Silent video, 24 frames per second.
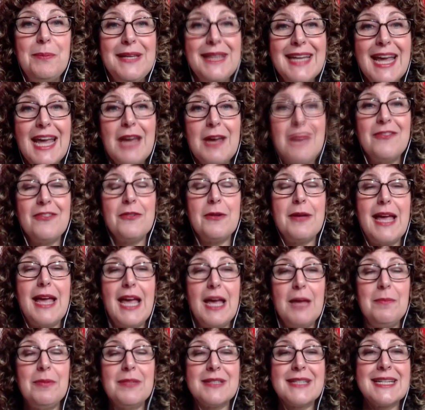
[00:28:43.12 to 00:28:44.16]
Being
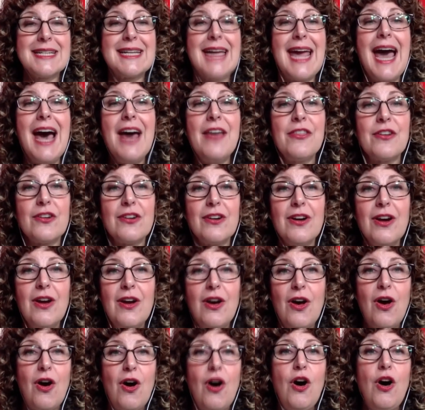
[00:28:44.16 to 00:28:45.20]
able to gather
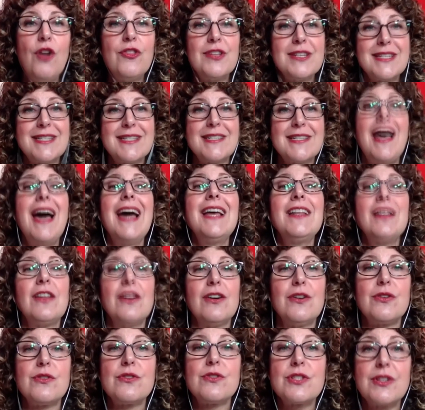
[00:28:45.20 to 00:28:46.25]
all the
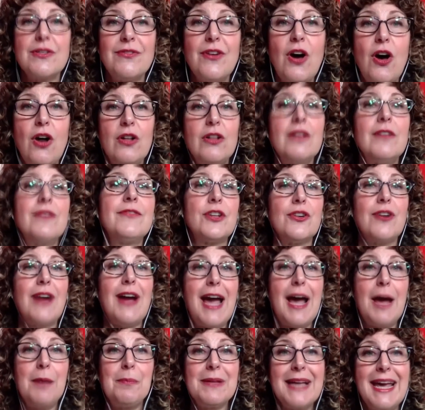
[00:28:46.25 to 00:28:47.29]
silos of all of
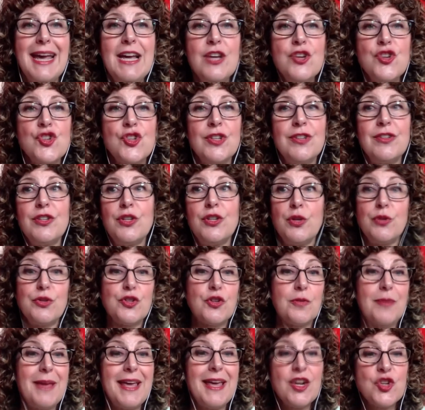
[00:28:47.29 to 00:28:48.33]
your application
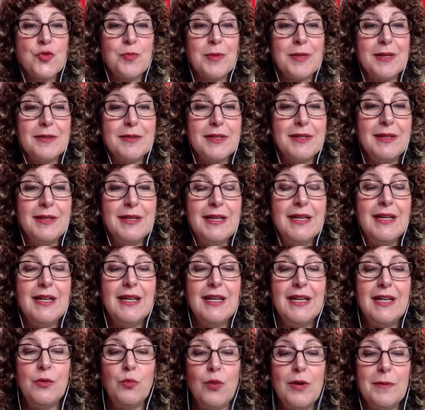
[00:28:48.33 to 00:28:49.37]
user management
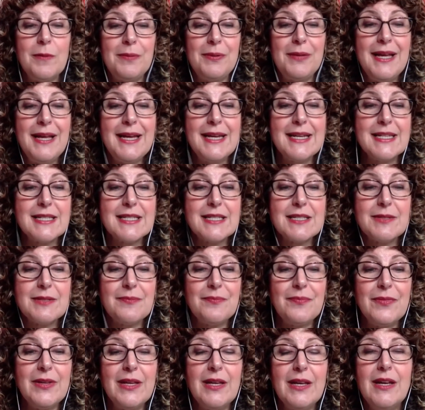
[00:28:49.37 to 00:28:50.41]
in one place.
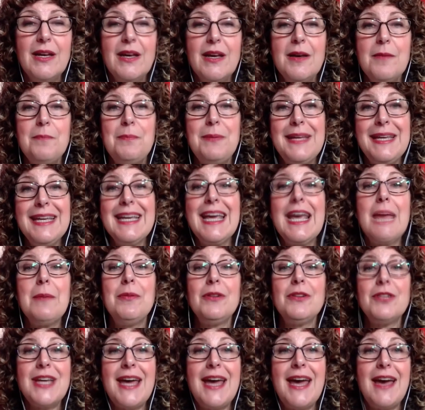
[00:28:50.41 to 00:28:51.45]
Being
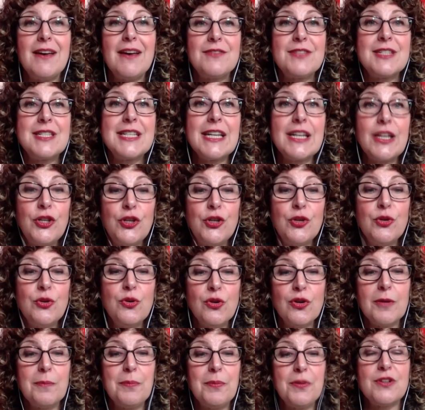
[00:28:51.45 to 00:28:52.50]
able to have
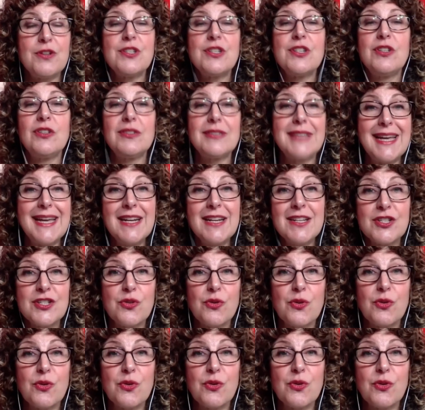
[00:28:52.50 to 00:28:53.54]
secure personal data
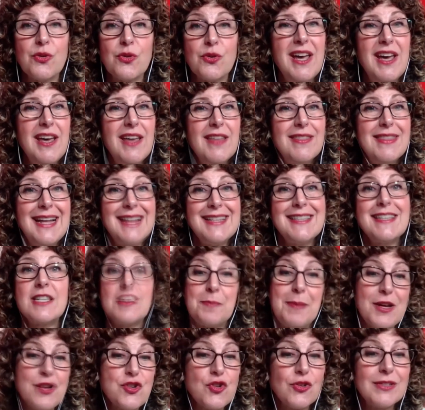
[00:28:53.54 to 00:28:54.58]
storage, that's a
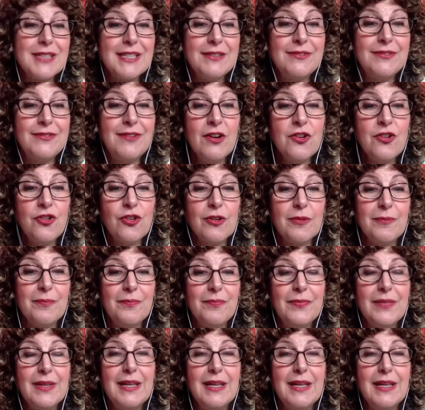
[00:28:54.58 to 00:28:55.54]
specialty function.